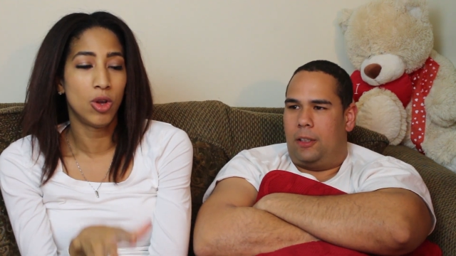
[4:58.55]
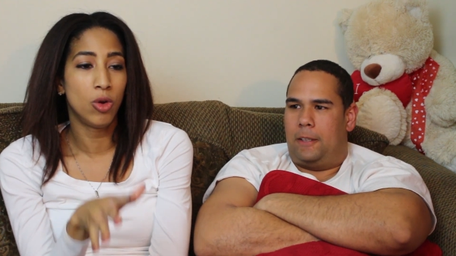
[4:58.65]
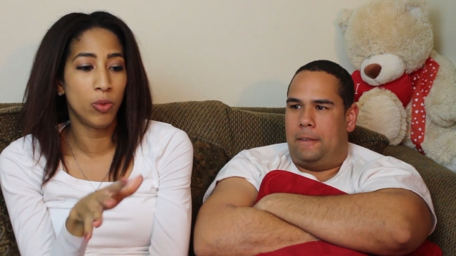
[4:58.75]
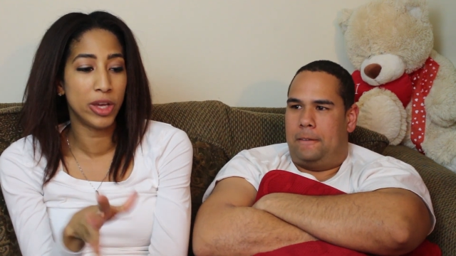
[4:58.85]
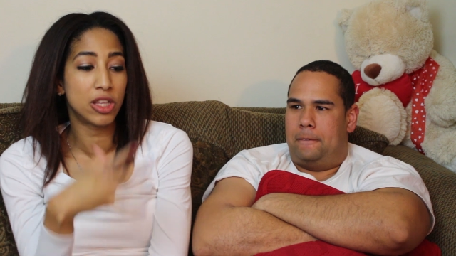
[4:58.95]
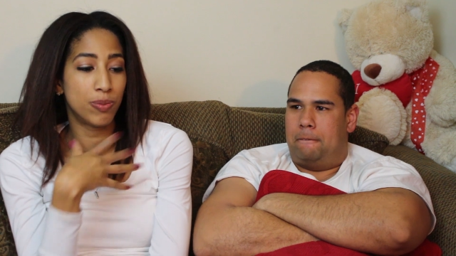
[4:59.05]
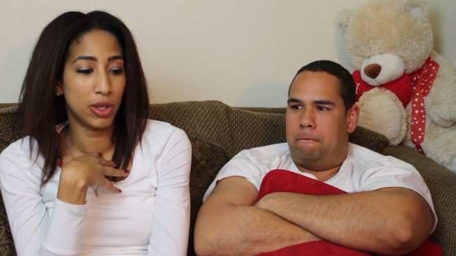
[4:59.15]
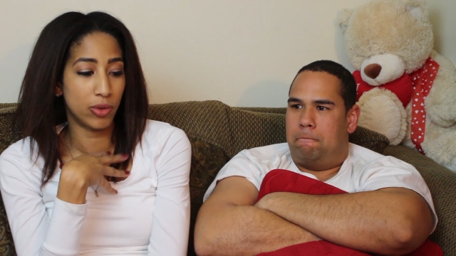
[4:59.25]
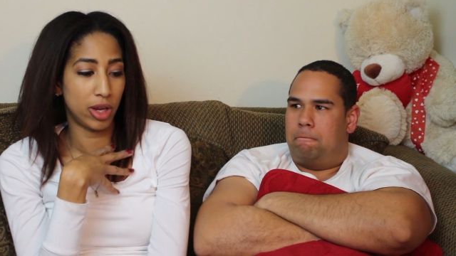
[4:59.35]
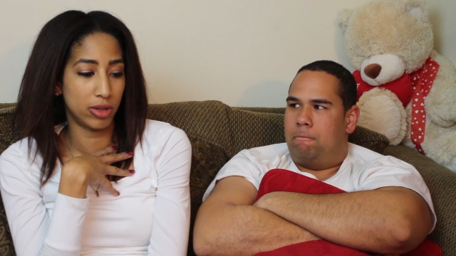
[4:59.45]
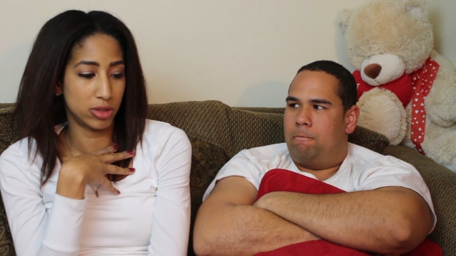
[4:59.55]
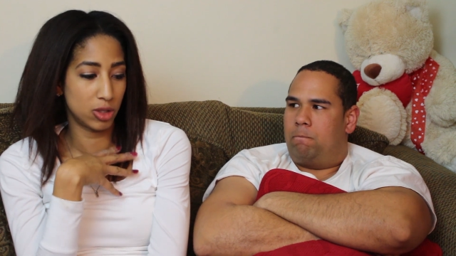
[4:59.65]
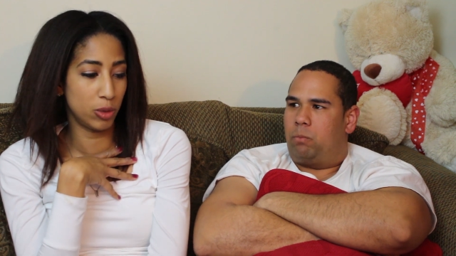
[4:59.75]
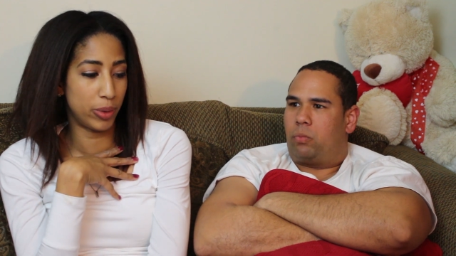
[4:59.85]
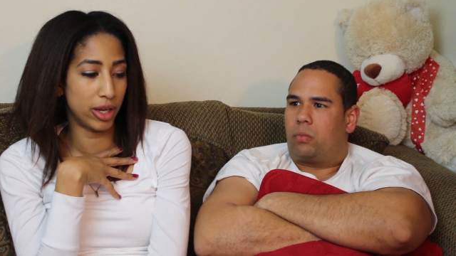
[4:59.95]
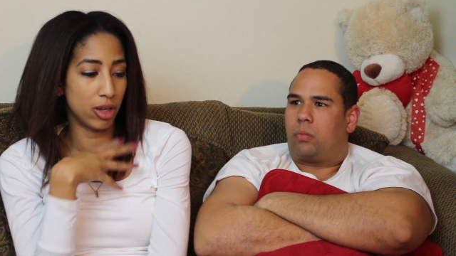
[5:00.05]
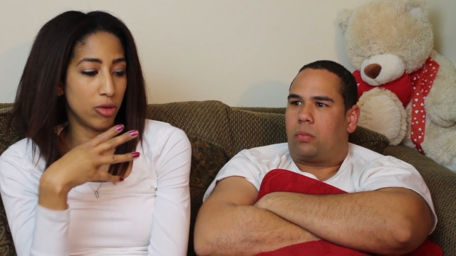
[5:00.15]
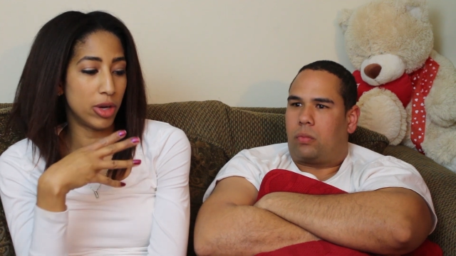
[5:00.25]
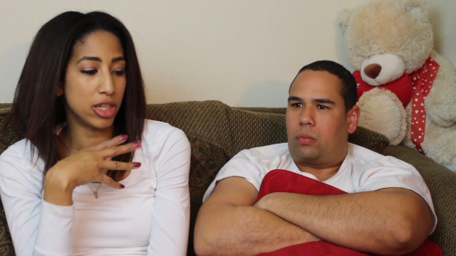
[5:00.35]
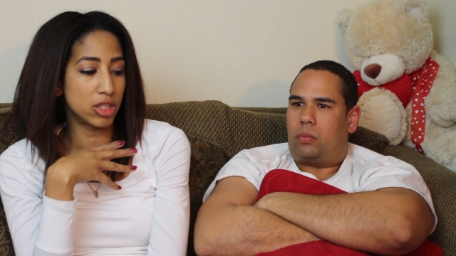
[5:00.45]
Speaker 1: with me when I was couponing,
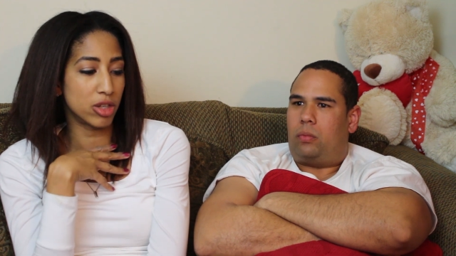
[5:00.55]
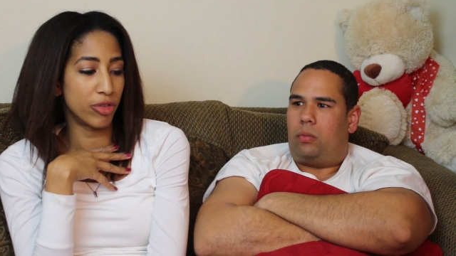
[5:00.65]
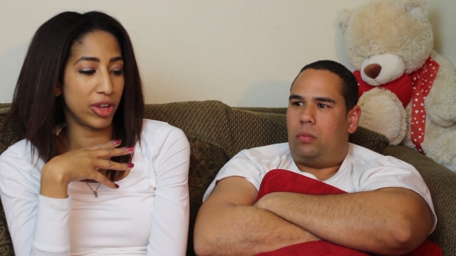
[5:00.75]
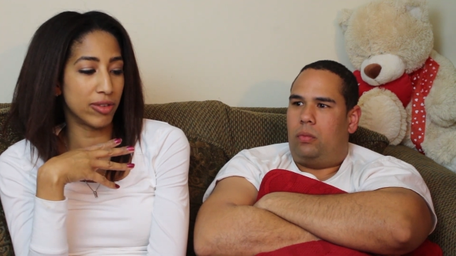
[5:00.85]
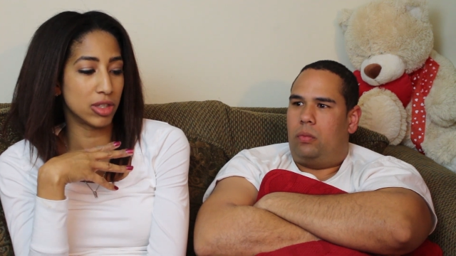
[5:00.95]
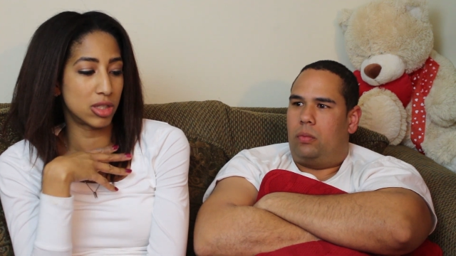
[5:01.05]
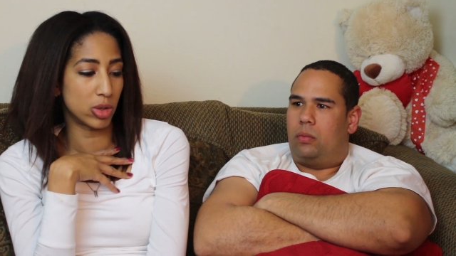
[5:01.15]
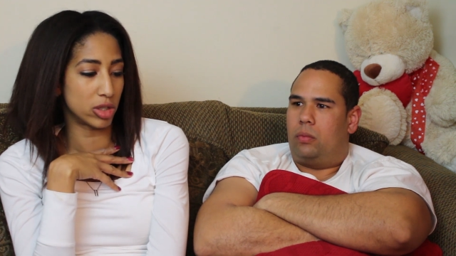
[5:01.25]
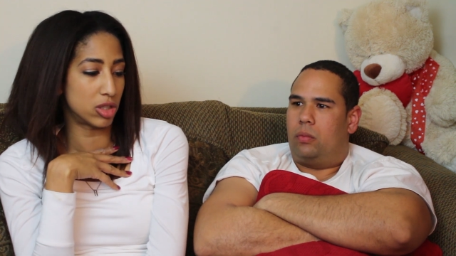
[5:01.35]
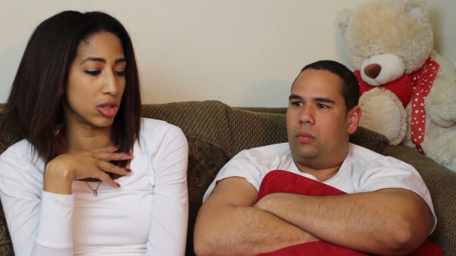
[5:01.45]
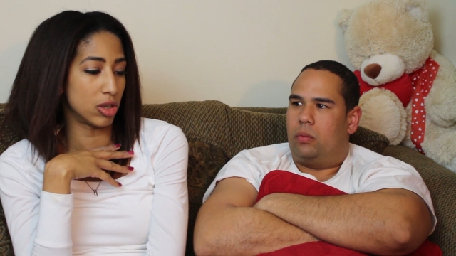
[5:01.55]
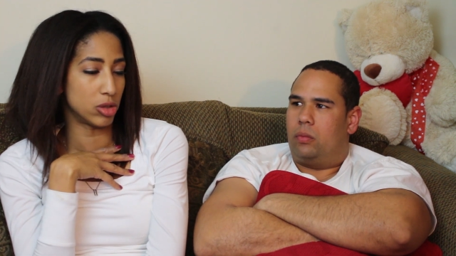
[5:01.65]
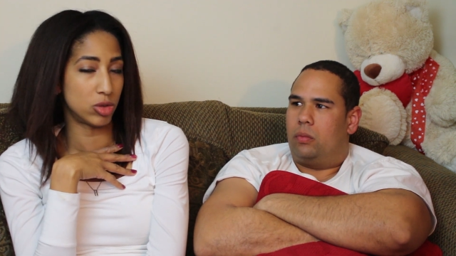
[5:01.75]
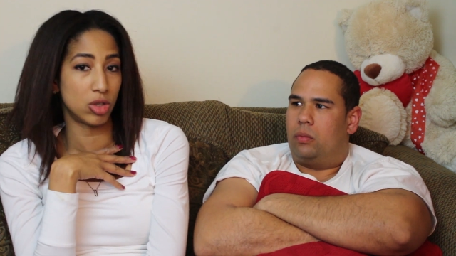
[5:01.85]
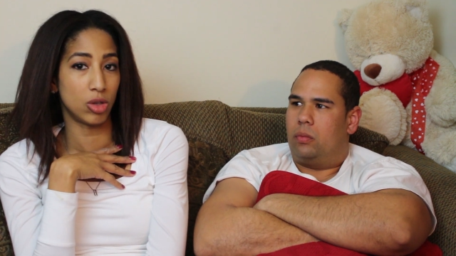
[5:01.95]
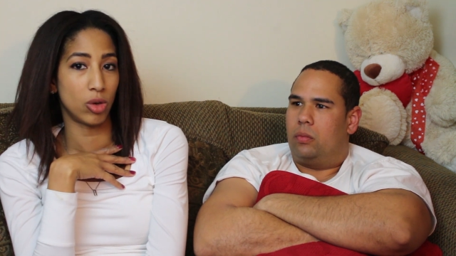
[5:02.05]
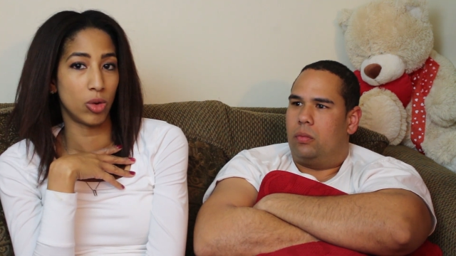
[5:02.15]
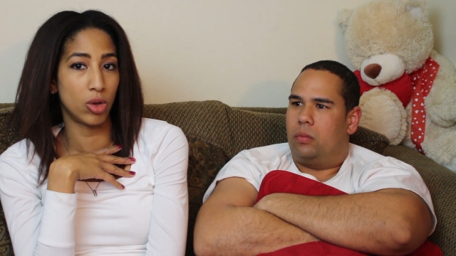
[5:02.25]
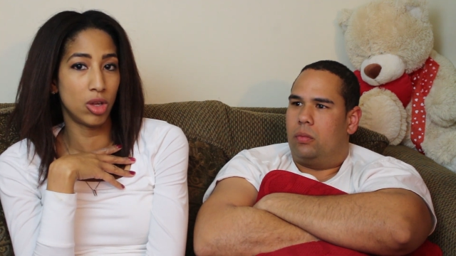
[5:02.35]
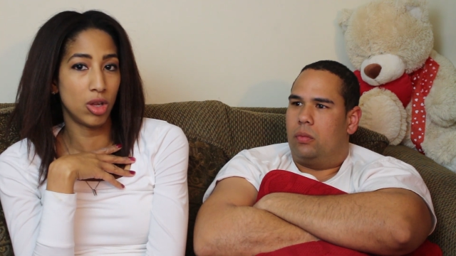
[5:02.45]
what is your favorite store to go to
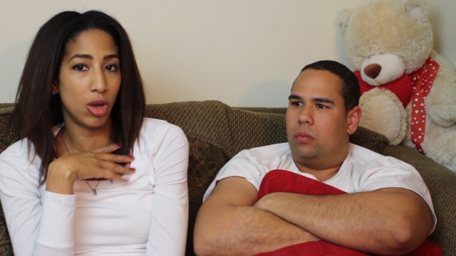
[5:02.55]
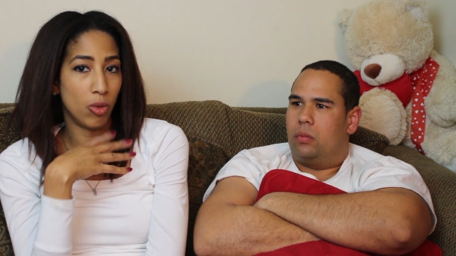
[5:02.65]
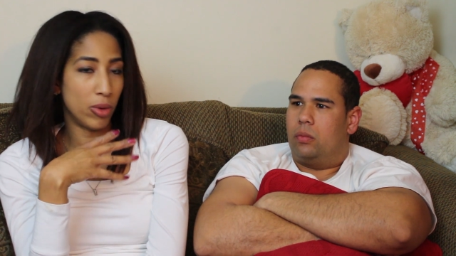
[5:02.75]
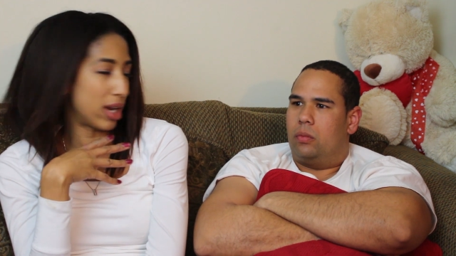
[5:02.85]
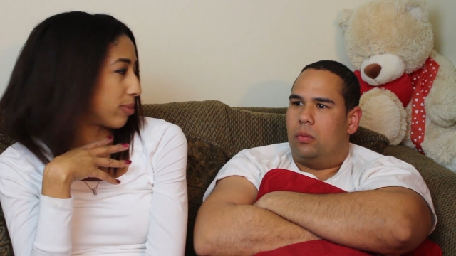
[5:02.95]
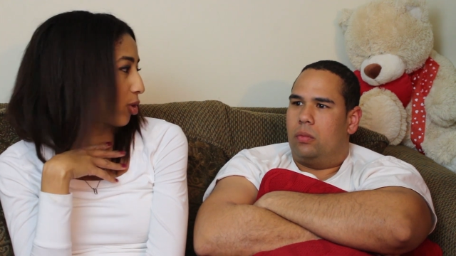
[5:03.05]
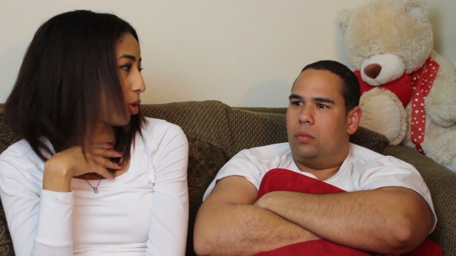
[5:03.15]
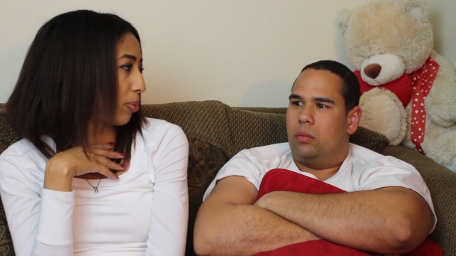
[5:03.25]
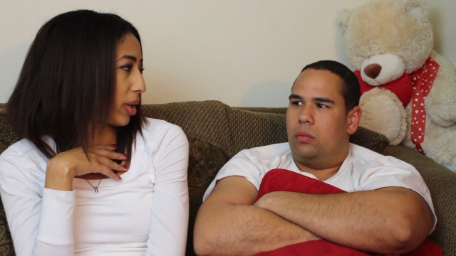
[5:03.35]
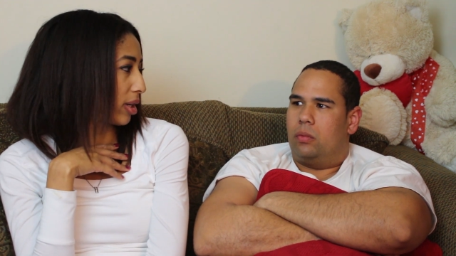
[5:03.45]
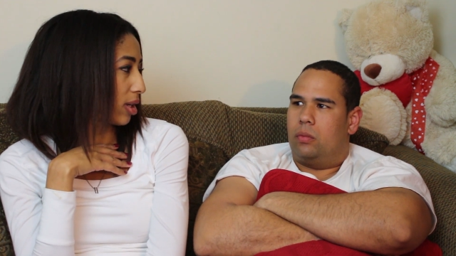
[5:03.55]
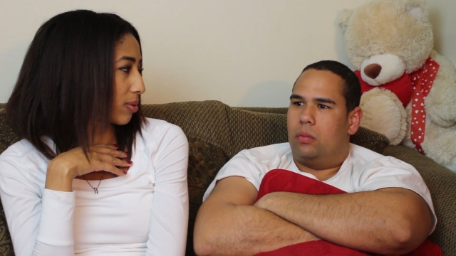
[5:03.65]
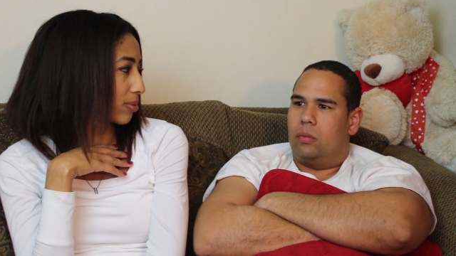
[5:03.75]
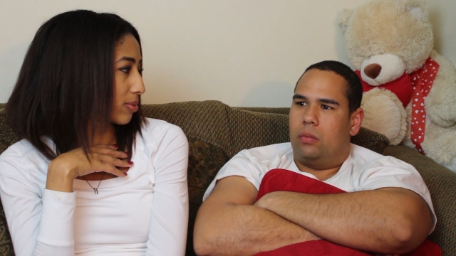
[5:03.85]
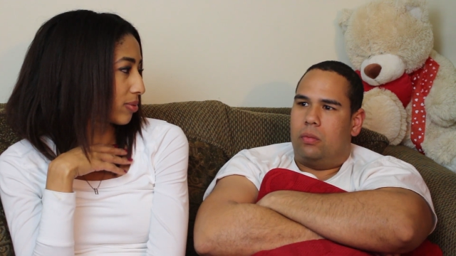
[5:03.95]
when I'm couponing?